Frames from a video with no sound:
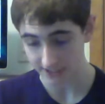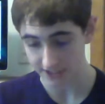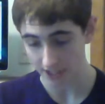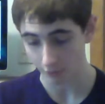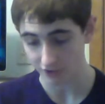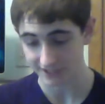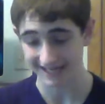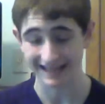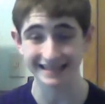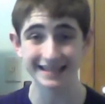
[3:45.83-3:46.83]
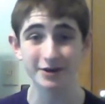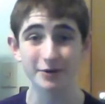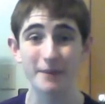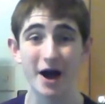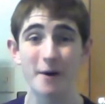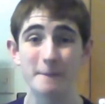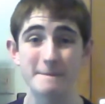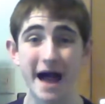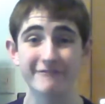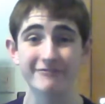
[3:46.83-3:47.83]
C.J. Wilson, Khalil Bell,
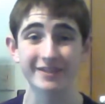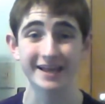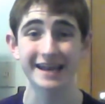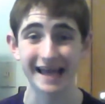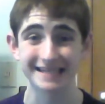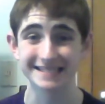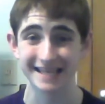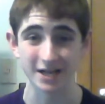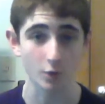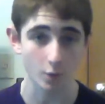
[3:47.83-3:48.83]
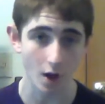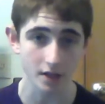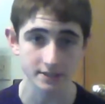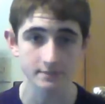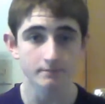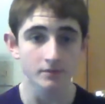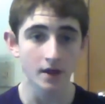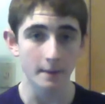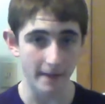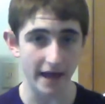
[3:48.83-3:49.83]
Matt Flynn, and Seneca Wallace.
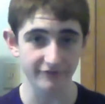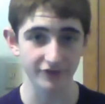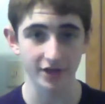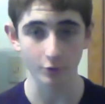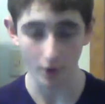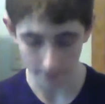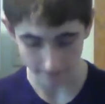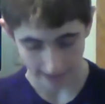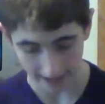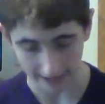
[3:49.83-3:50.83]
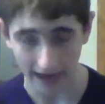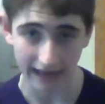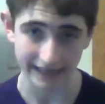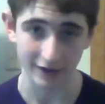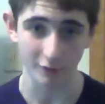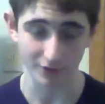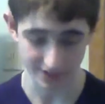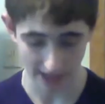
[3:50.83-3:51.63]
Matt Flynn will be back, I can almost